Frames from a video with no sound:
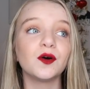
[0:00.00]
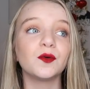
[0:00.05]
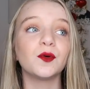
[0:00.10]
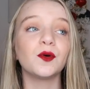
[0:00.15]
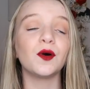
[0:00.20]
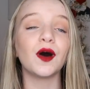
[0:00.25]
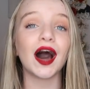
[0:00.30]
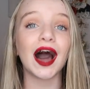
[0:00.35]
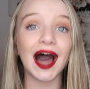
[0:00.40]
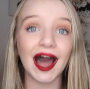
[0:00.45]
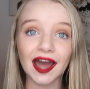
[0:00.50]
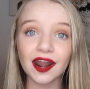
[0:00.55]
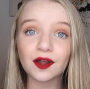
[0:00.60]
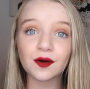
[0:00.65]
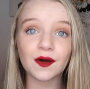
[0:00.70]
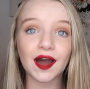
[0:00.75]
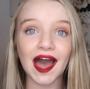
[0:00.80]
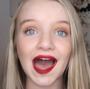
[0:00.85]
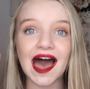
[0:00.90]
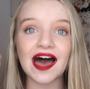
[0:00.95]
Well, I
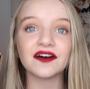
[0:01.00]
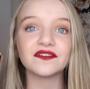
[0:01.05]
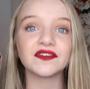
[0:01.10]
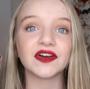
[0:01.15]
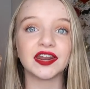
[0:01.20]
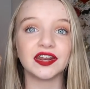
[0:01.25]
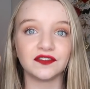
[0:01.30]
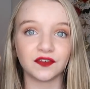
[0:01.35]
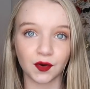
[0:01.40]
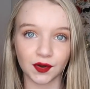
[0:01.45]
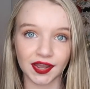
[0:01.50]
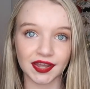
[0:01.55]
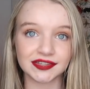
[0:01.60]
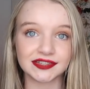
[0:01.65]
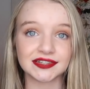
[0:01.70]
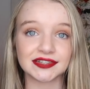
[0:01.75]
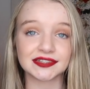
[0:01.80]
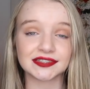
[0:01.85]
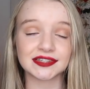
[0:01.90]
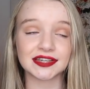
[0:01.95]
don't have any phone
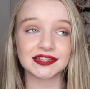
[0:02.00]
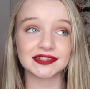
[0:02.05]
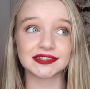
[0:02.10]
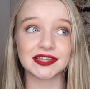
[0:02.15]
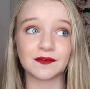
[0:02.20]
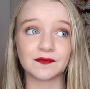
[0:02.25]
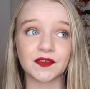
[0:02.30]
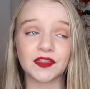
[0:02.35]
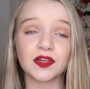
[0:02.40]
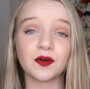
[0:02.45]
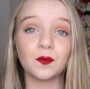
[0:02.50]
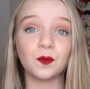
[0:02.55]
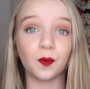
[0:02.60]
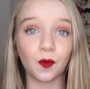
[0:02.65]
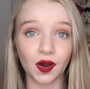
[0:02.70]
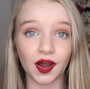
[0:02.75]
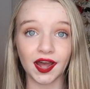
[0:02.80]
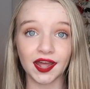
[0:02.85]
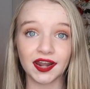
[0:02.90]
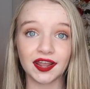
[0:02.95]
cases except for the
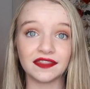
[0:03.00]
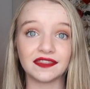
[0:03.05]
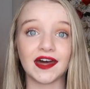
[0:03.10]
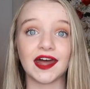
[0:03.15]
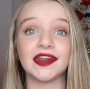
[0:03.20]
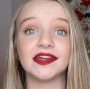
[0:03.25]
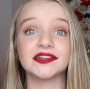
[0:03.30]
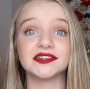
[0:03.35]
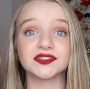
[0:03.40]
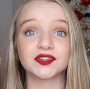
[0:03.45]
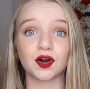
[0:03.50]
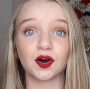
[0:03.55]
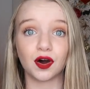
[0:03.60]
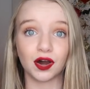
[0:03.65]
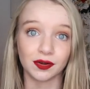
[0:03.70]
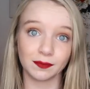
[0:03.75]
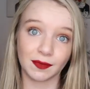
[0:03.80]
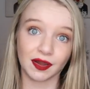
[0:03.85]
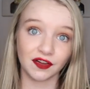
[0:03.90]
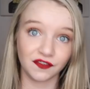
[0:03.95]
one that is
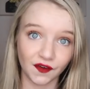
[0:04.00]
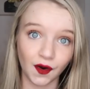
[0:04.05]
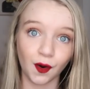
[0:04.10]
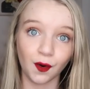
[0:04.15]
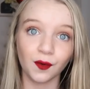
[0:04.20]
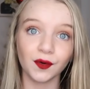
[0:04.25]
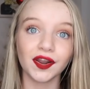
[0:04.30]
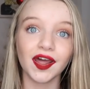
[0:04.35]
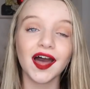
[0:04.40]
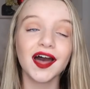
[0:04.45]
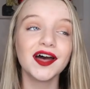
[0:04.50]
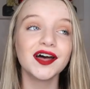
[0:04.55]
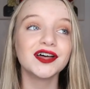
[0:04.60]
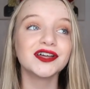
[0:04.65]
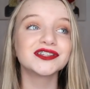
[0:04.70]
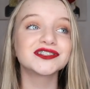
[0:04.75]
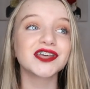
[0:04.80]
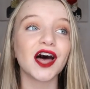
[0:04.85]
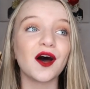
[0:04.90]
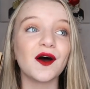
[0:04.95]
on my phone.
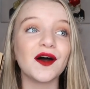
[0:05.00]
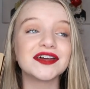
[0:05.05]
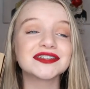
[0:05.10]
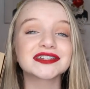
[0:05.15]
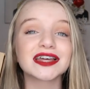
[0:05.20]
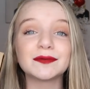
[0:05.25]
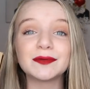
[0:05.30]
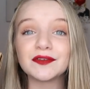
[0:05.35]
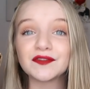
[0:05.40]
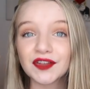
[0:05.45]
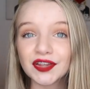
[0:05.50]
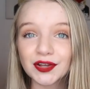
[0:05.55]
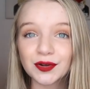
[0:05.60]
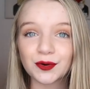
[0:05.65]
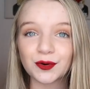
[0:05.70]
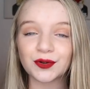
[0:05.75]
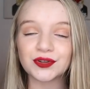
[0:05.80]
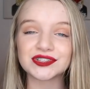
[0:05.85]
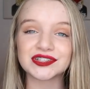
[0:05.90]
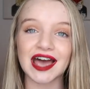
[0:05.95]
So it's going to be really
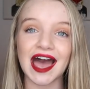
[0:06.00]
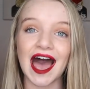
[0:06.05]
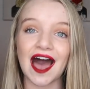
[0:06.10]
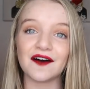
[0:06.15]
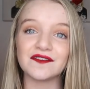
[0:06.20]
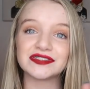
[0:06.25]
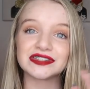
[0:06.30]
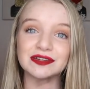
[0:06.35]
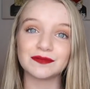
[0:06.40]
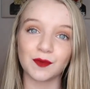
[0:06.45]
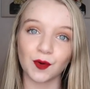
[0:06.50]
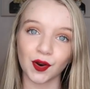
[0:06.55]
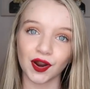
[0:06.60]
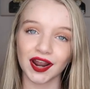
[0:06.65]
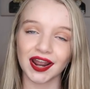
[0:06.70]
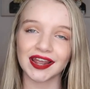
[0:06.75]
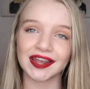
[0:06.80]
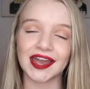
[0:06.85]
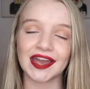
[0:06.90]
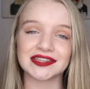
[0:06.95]
cool to have some more
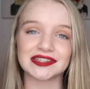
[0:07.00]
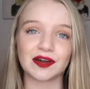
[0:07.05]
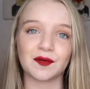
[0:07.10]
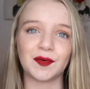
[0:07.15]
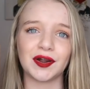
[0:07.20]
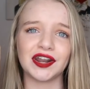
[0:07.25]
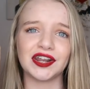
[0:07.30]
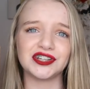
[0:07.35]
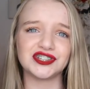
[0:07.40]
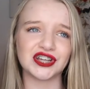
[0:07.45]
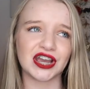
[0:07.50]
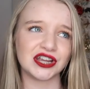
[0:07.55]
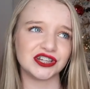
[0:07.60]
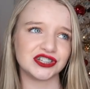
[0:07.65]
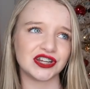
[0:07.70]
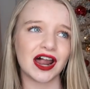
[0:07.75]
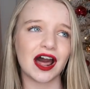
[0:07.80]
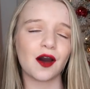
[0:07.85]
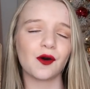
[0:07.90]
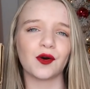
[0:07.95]
in case I wanted to
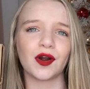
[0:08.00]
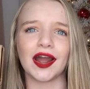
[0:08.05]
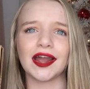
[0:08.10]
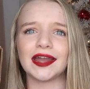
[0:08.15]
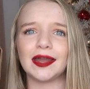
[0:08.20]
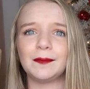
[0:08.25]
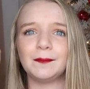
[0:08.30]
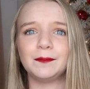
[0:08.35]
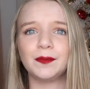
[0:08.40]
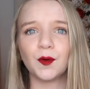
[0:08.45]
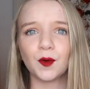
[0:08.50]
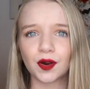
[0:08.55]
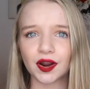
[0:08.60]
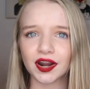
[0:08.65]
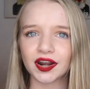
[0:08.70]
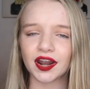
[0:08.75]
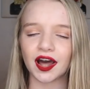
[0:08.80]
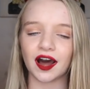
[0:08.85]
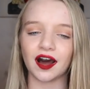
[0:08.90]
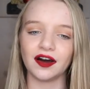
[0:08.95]
change it out or I get
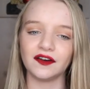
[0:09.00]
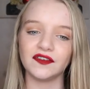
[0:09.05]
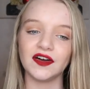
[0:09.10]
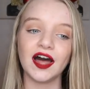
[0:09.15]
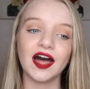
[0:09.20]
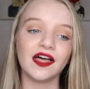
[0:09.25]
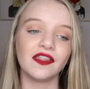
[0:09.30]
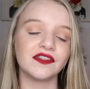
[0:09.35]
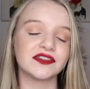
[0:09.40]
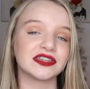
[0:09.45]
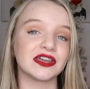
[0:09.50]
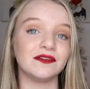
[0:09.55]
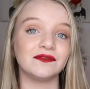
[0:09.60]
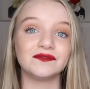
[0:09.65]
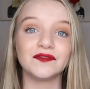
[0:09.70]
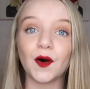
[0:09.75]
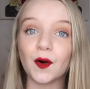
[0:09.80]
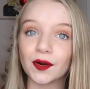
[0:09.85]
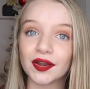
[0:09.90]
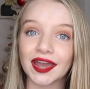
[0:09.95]
bored of the
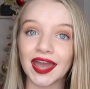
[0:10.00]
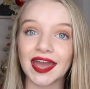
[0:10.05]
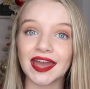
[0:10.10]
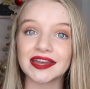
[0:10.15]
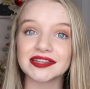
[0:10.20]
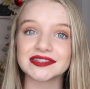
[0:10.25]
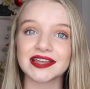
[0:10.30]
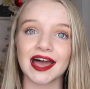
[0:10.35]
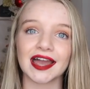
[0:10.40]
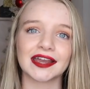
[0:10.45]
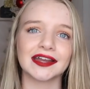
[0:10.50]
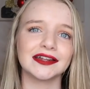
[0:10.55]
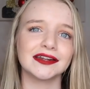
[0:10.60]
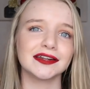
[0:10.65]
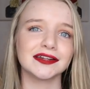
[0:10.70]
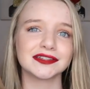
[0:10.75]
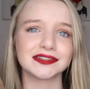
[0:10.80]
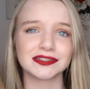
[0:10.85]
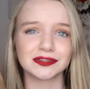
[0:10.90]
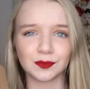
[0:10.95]
same phone case. I
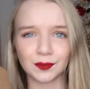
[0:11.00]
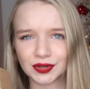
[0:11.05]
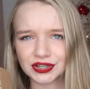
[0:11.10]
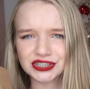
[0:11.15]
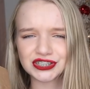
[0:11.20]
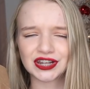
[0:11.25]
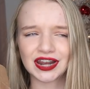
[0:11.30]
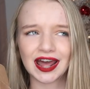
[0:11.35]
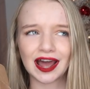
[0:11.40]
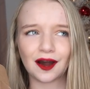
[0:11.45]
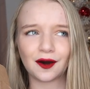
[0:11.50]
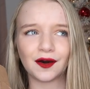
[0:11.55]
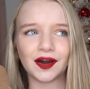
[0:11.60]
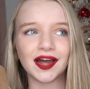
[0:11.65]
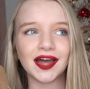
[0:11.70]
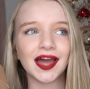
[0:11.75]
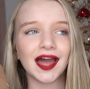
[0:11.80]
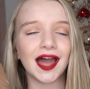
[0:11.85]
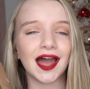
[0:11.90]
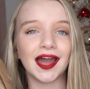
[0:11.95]
can switch it
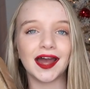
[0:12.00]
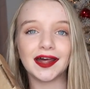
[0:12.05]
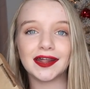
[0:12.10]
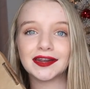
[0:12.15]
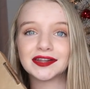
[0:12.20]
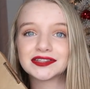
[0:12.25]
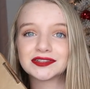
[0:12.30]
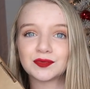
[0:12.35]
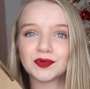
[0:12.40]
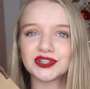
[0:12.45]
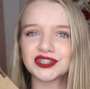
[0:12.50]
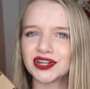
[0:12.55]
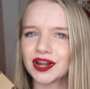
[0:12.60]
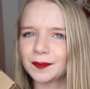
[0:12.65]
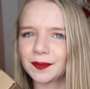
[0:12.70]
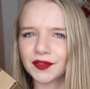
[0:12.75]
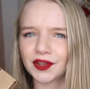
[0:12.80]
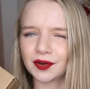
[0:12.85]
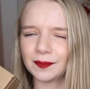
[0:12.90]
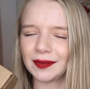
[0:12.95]
out and switch it
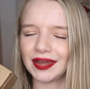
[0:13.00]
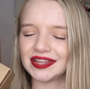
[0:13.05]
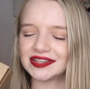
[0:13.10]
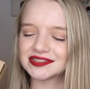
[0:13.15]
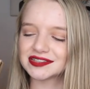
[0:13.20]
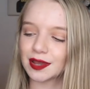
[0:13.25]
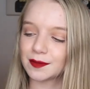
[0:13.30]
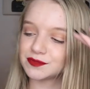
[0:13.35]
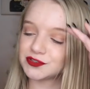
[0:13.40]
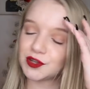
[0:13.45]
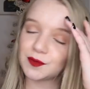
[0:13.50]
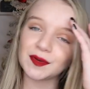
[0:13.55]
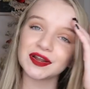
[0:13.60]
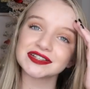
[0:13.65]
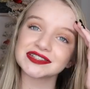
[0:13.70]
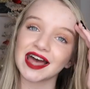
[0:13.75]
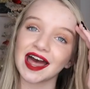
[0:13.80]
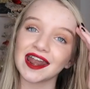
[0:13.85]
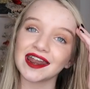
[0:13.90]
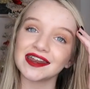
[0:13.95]
up a little bit. So I'm super
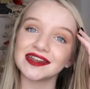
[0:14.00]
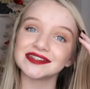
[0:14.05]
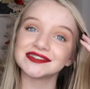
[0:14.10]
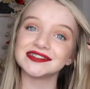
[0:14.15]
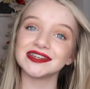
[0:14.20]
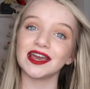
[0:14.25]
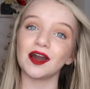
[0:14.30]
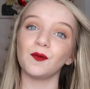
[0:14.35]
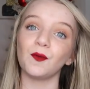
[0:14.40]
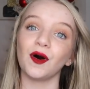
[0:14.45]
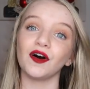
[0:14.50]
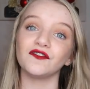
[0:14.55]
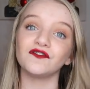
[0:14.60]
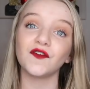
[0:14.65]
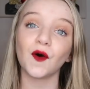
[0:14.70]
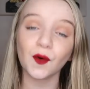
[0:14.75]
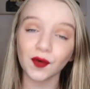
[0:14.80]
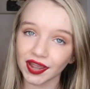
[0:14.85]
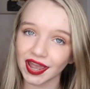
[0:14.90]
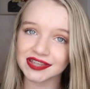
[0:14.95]
excited to see
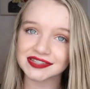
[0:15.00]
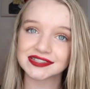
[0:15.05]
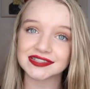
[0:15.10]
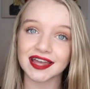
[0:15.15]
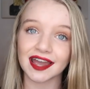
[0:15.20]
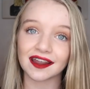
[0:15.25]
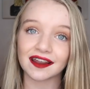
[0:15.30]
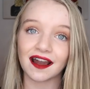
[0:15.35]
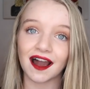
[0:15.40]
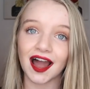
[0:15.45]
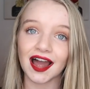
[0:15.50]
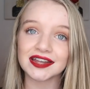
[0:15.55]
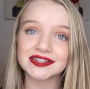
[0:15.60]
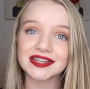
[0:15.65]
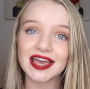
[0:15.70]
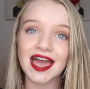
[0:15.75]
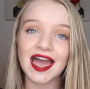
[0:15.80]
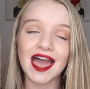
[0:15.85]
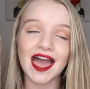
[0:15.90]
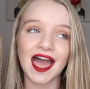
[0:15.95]
what phone cases I
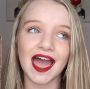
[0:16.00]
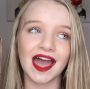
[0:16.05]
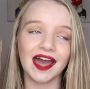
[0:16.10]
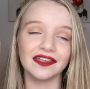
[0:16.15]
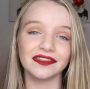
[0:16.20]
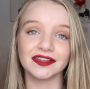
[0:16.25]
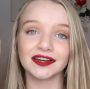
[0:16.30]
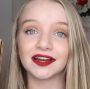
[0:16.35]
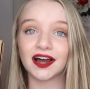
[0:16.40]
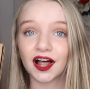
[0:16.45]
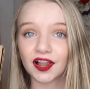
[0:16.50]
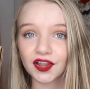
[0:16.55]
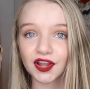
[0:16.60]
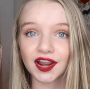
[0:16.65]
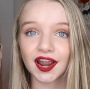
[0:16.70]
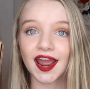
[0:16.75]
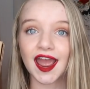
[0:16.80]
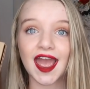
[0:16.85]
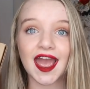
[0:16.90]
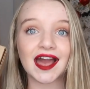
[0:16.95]
got and the
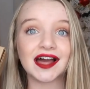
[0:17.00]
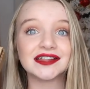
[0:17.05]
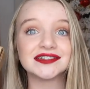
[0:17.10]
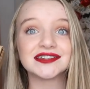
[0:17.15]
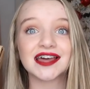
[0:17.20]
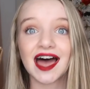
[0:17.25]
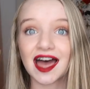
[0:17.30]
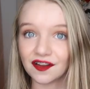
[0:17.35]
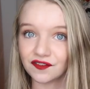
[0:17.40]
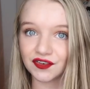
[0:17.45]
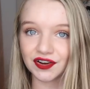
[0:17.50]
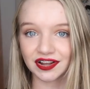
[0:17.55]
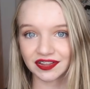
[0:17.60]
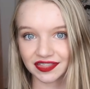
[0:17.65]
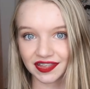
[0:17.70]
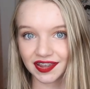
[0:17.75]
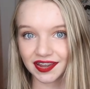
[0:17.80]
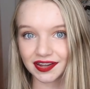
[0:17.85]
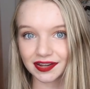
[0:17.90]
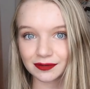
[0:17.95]
color and
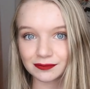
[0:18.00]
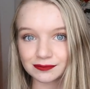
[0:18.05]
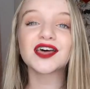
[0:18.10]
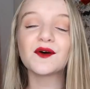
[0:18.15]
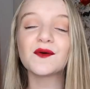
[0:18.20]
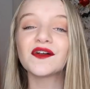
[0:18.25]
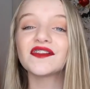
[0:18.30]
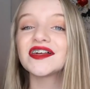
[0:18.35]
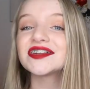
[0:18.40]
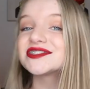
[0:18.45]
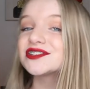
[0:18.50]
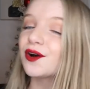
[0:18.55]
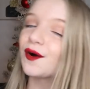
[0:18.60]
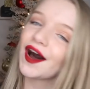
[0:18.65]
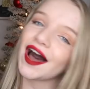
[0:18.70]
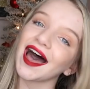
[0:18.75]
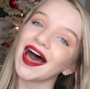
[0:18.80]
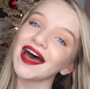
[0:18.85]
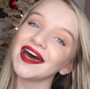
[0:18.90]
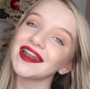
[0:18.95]
everything. So let's go
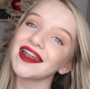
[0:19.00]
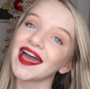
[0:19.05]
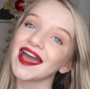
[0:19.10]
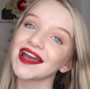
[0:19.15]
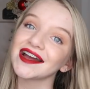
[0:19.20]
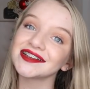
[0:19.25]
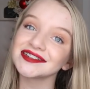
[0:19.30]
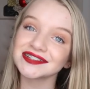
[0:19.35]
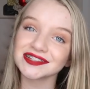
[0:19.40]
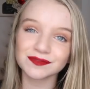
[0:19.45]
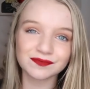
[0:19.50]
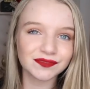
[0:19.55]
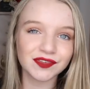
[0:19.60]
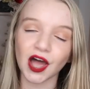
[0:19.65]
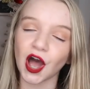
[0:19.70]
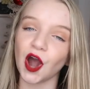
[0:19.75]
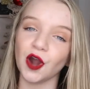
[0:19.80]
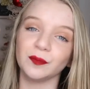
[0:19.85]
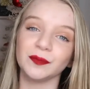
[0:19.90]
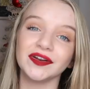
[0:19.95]
ahead and
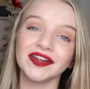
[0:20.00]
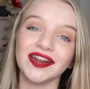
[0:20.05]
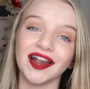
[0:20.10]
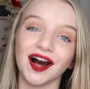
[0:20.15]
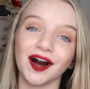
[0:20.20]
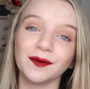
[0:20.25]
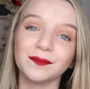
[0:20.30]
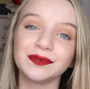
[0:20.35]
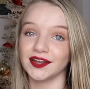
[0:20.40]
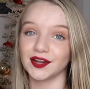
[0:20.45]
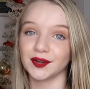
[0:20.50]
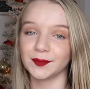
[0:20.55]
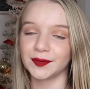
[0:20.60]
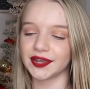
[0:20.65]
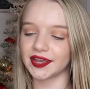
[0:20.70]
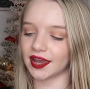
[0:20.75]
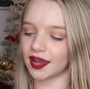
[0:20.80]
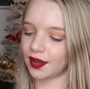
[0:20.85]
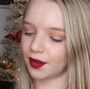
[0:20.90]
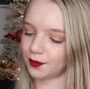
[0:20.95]
open it up. Here
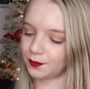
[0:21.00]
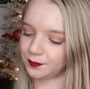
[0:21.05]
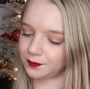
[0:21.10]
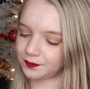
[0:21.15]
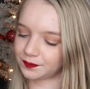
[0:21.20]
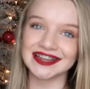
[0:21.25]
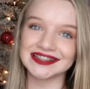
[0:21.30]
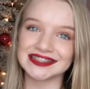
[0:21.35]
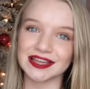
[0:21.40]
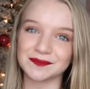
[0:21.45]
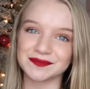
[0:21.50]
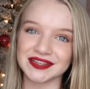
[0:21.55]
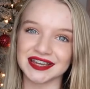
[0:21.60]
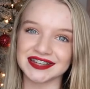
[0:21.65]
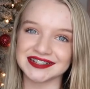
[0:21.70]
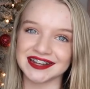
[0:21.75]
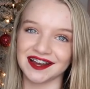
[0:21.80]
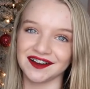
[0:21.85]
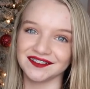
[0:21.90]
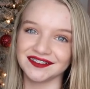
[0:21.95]
we go. It's
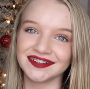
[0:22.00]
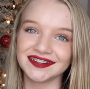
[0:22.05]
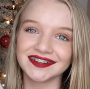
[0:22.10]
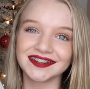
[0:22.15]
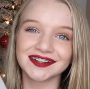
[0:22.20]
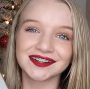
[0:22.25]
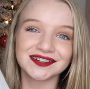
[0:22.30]
upside down.